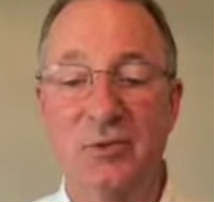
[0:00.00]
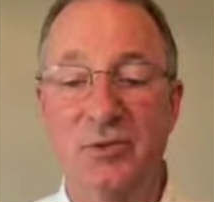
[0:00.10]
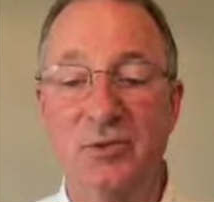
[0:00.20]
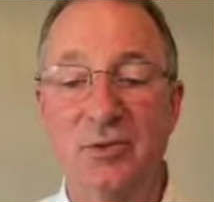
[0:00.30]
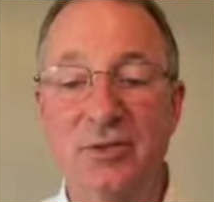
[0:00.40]

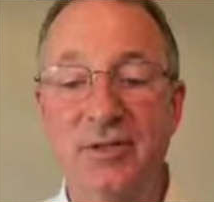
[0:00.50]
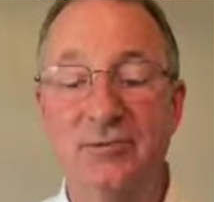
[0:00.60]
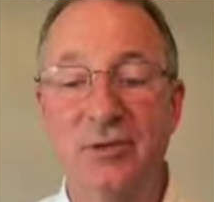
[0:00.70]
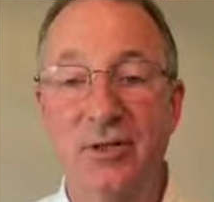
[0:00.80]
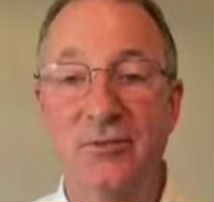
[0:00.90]
He was
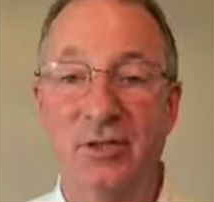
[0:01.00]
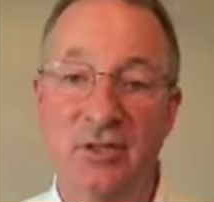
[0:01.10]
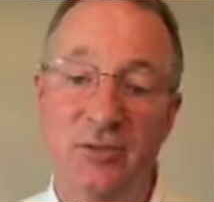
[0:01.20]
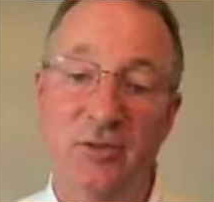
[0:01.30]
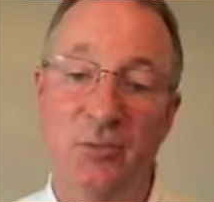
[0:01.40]
really a
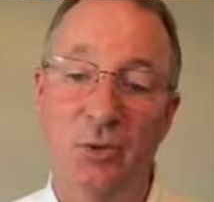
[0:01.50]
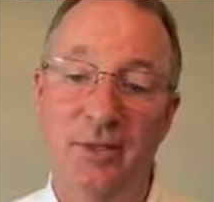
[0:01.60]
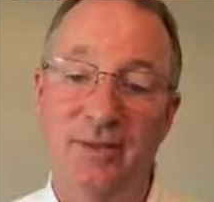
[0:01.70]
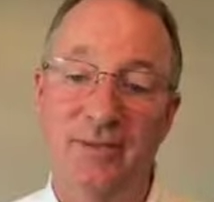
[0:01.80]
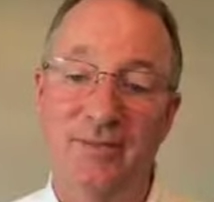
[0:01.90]
velvet covered
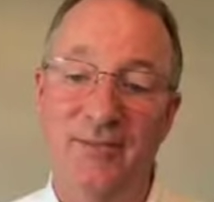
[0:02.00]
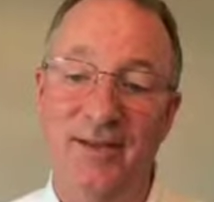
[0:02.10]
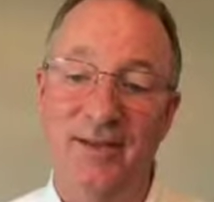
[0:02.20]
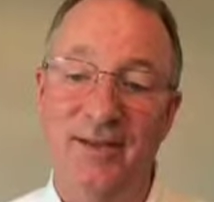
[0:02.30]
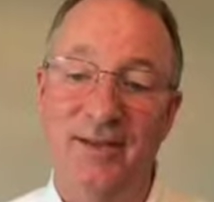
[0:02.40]
brick.
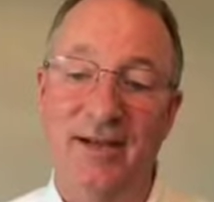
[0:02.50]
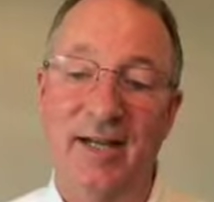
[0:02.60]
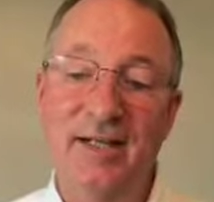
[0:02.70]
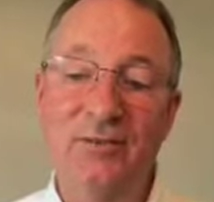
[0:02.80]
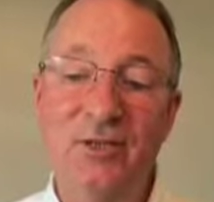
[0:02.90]

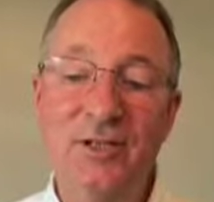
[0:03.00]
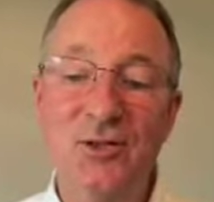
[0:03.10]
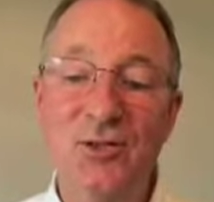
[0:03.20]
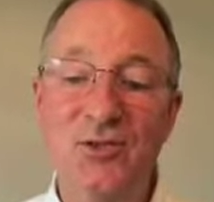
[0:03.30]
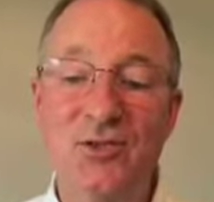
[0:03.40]
I never
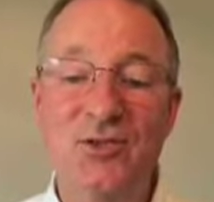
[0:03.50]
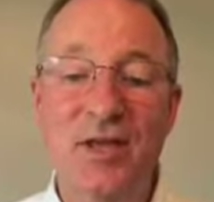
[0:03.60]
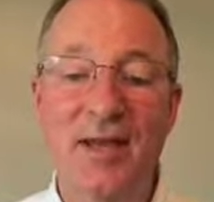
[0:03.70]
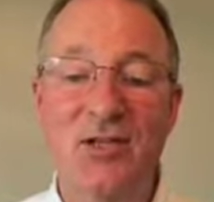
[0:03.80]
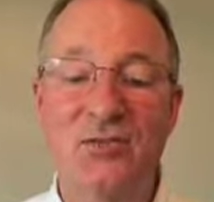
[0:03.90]
did lose
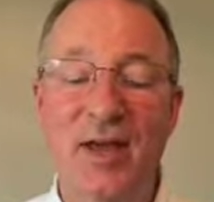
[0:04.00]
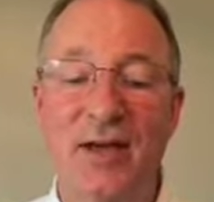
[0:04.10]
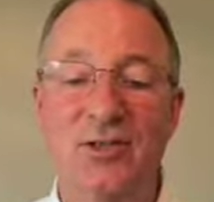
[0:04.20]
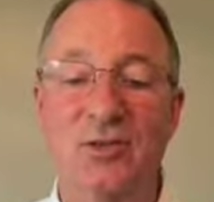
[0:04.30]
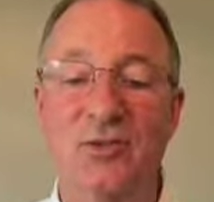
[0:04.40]
the
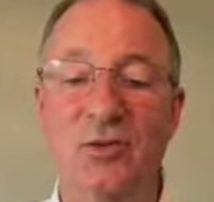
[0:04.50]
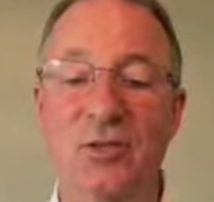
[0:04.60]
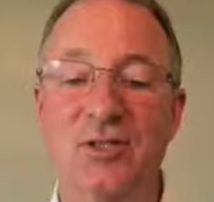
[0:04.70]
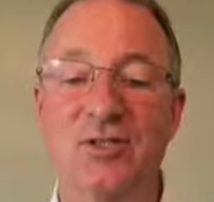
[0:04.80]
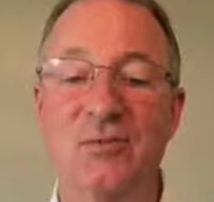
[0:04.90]
satisfaction of
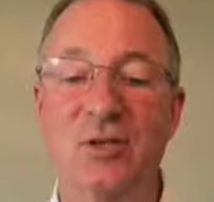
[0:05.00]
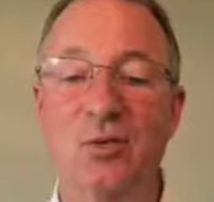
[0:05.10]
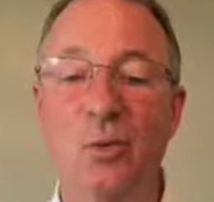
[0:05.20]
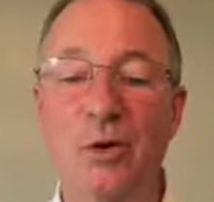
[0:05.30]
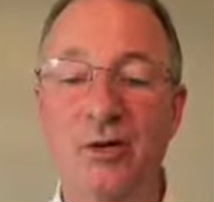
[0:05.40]
doing
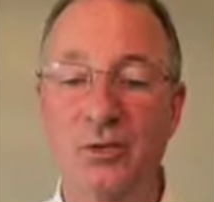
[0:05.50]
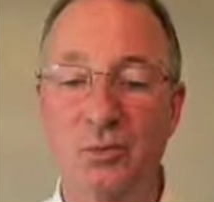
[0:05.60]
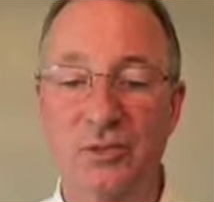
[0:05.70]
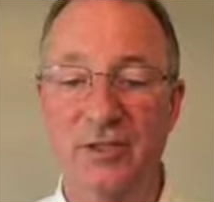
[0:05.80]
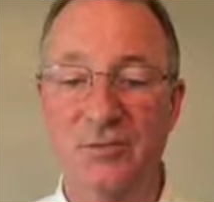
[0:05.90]
something
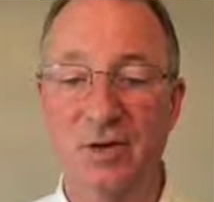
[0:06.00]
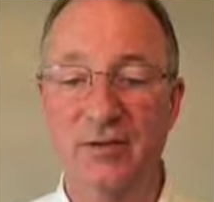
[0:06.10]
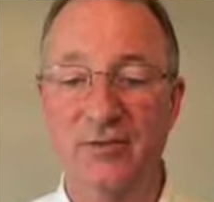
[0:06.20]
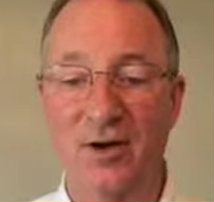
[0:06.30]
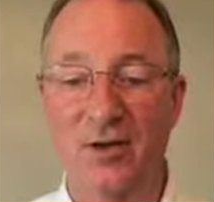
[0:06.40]
well to please
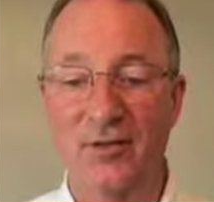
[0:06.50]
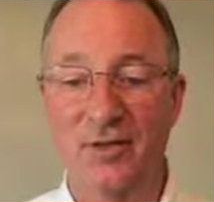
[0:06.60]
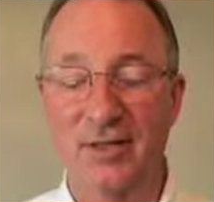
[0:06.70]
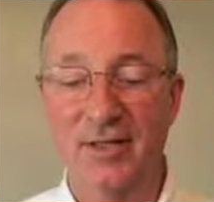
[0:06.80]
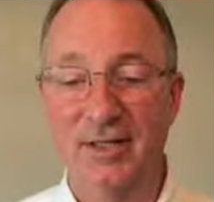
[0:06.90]
my
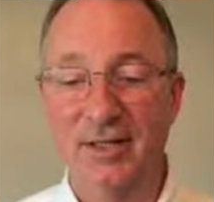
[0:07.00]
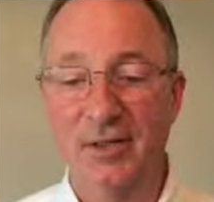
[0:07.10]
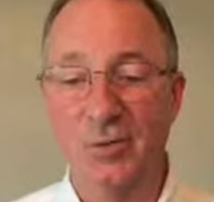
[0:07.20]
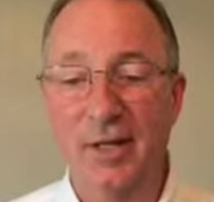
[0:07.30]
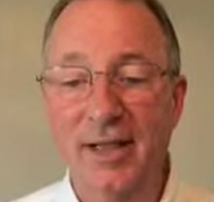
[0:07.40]
father.
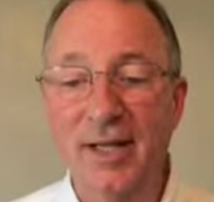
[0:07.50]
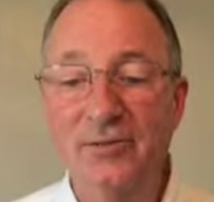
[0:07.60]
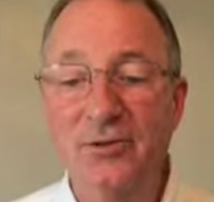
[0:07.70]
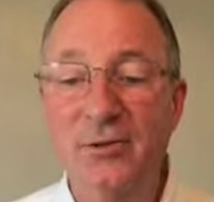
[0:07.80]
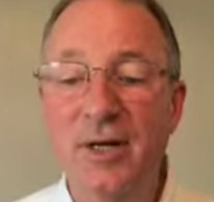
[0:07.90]
And when I
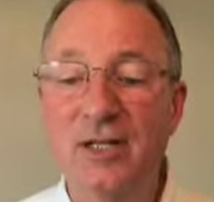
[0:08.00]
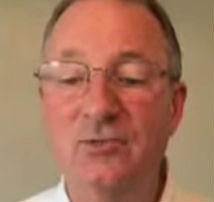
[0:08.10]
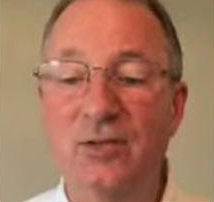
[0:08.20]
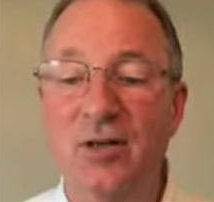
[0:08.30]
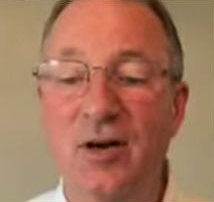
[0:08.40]
left the
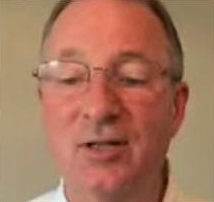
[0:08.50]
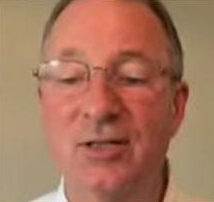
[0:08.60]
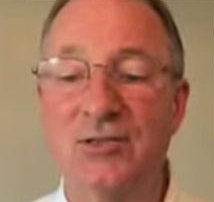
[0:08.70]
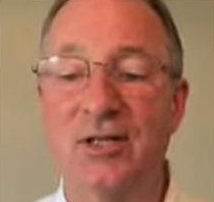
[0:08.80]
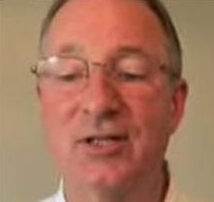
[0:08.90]
ranch for
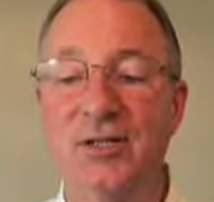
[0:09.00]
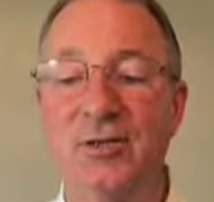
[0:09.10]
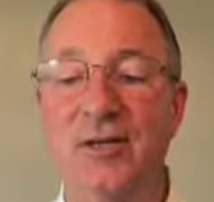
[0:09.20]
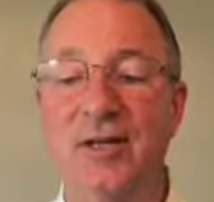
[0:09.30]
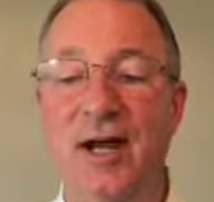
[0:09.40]
college, I
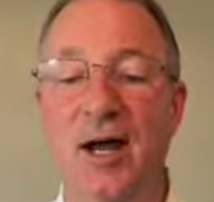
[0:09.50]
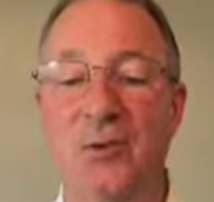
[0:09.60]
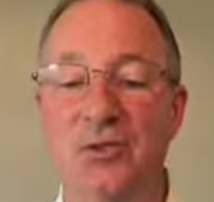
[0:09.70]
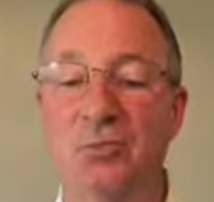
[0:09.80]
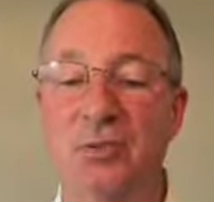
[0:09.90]
knew that
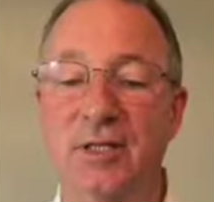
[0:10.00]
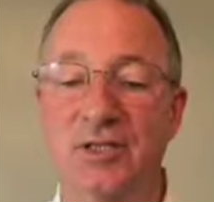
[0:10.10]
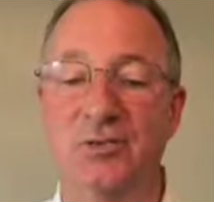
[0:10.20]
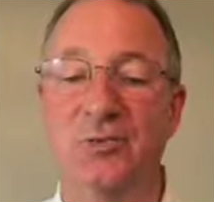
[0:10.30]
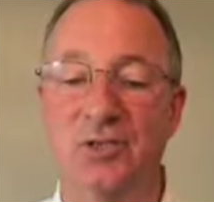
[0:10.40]
I was
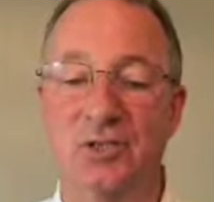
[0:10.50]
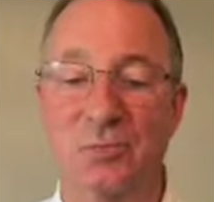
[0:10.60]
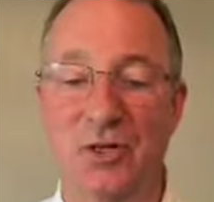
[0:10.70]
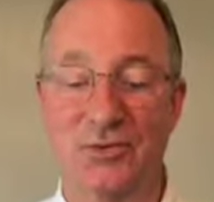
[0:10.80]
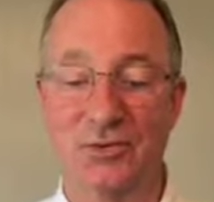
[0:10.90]
blessed with
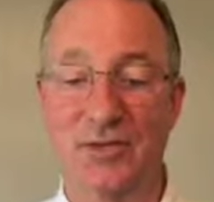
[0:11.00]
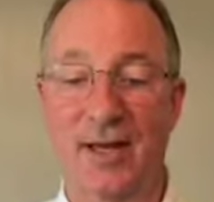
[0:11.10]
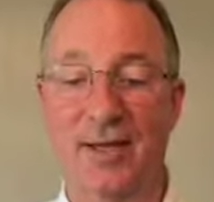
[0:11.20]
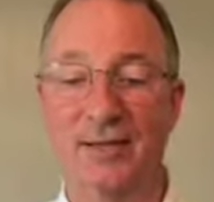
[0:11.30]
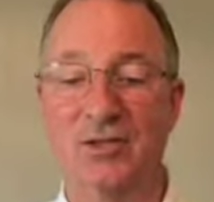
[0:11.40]
a special
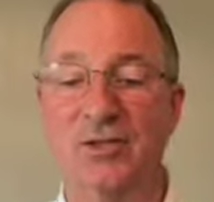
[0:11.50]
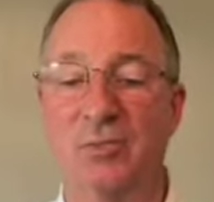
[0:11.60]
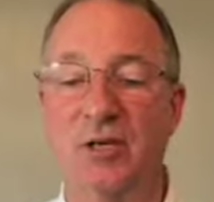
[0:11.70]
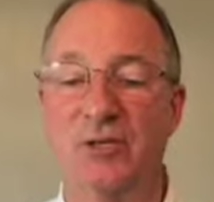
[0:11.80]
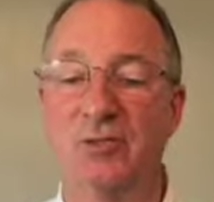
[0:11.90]
dad and
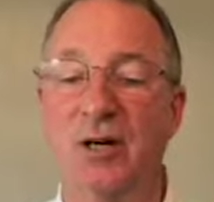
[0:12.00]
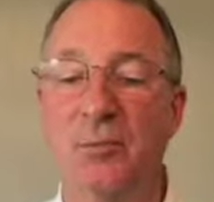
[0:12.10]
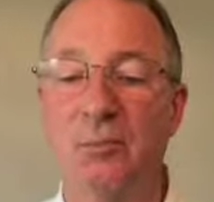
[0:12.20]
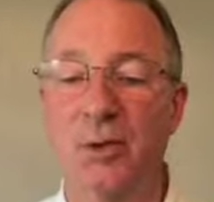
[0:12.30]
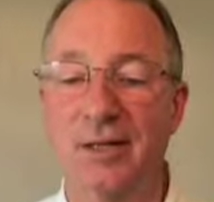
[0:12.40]
a
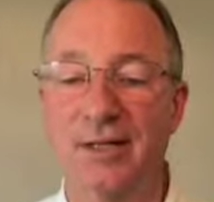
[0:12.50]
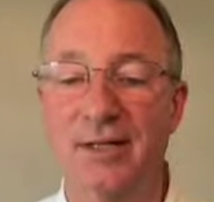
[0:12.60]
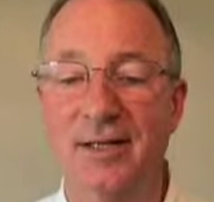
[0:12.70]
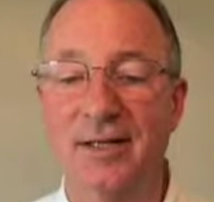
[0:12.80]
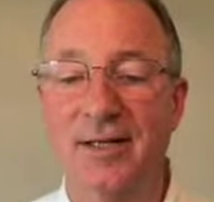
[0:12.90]
special
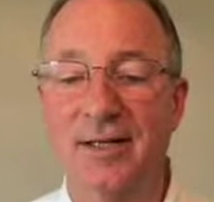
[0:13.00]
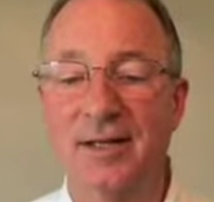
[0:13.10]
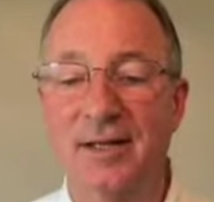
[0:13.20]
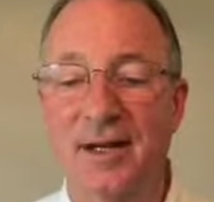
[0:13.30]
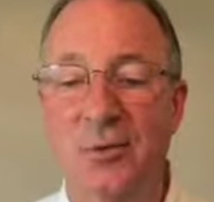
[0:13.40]
upbringing
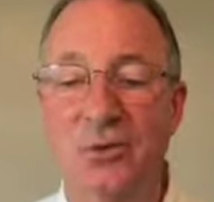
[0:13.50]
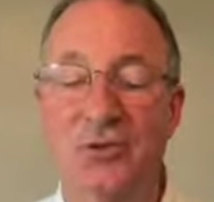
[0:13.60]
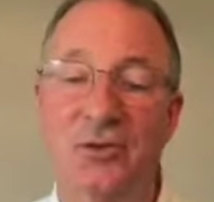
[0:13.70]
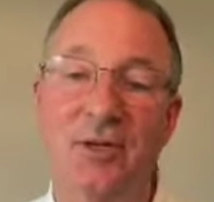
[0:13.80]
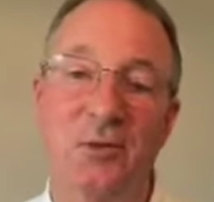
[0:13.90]
that I
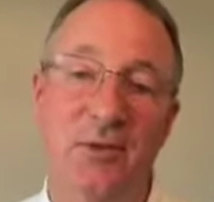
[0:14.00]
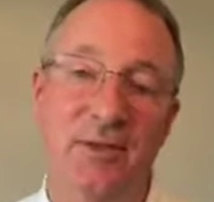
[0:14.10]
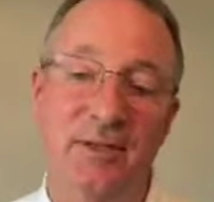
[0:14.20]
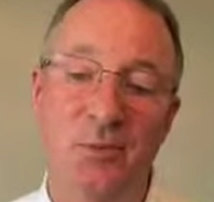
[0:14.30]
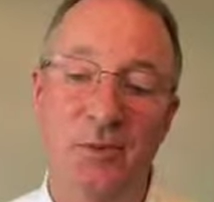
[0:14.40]
wouldn't trade
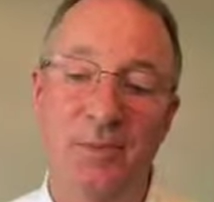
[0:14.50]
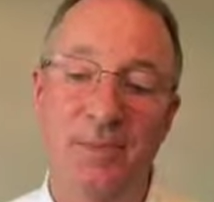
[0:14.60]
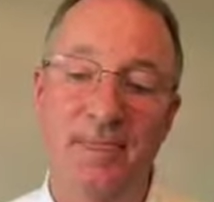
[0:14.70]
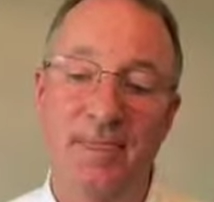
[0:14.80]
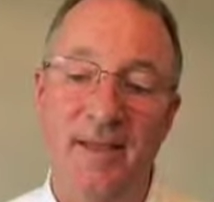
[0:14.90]
with anyone.